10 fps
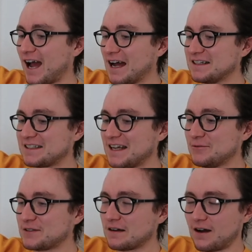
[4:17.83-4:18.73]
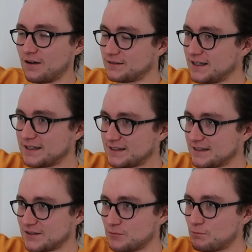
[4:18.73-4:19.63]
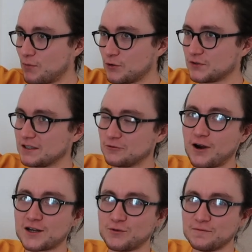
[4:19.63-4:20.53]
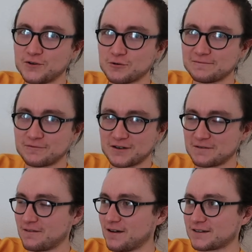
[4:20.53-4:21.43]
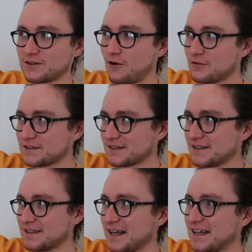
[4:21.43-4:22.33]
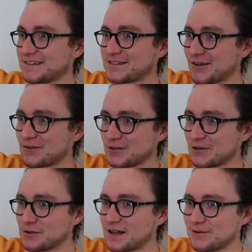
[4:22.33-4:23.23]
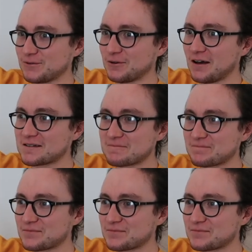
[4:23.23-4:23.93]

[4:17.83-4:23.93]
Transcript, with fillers: And he was like, oh, this is the most incredible view in front of us. Honestly, it's so good. And we were like,